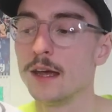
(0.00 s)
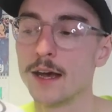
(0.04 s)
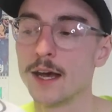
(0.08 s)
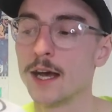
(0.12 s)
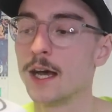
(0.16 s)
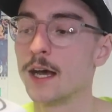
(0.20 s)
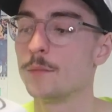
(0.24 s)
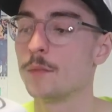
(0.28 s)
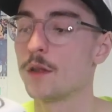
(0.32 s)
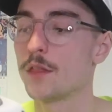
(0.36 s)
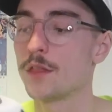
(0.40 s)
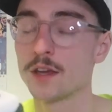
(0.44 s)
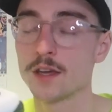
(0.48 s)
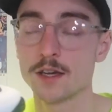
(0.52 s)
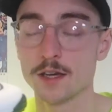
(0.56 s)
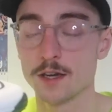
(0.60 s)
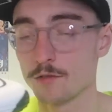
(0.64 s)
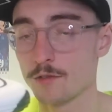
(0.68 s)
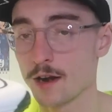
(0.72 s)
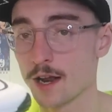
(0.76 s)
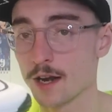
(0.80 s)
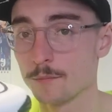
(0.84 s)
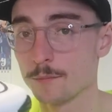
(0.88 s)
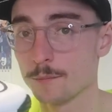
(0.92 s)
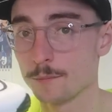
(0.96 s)
Um, I think I
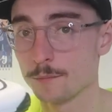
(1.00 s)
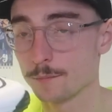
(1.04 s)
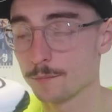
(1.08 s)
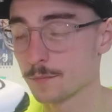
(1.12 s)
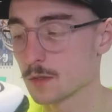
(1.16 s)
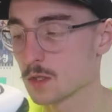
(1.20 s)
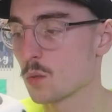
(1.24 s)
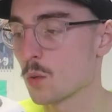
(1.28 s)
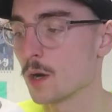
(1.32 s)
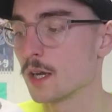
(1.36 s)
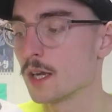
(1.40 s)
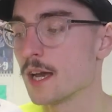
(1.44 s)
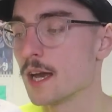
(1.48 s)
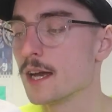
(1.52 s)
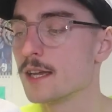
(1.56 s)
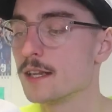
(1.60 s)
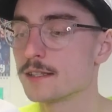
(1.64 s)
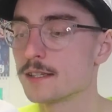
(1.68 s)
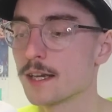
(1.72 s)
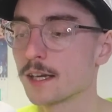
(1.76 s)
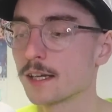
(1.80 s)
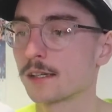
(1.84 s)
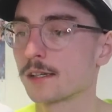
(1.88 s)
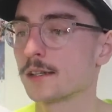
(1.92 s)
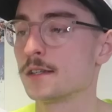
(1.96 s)
ran a twenty-eight
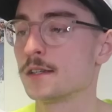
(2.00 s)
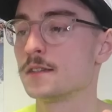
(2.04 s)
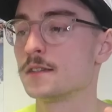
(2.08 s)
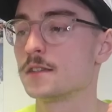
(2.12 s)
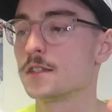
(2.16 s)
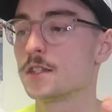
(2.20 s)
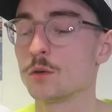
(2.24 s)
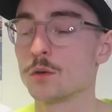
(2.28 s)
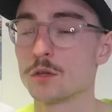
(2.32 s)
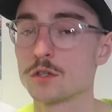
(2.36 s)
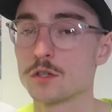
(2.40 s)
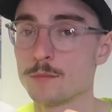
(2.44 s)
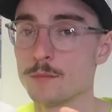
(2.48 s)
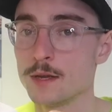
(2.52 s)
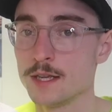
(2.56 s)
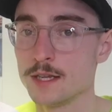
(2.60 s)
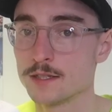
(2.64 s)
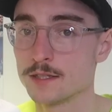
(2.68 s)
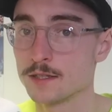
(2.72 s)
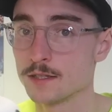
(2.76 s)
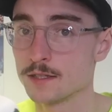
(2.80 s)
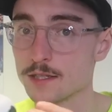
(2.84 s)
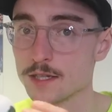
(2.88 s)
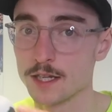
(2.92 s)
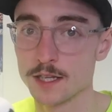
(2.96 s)
second two hundred
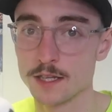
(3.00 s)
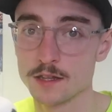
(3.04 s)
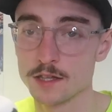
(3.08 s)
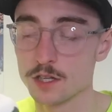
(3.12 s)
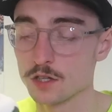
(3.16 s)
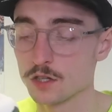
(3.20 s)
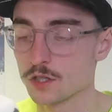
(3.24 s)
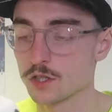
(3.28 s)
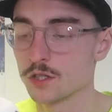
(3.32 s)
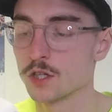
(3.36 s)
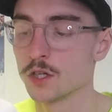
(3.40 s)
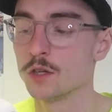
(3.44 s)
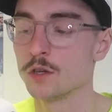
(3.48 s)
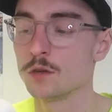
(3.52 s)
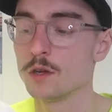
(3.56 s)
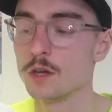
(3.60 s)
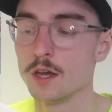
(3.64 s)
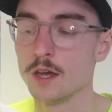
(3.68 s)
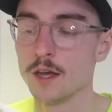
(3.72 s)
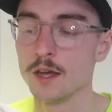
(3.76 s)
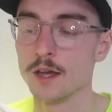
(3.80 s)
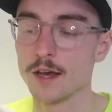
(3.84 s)
meters in this shoe.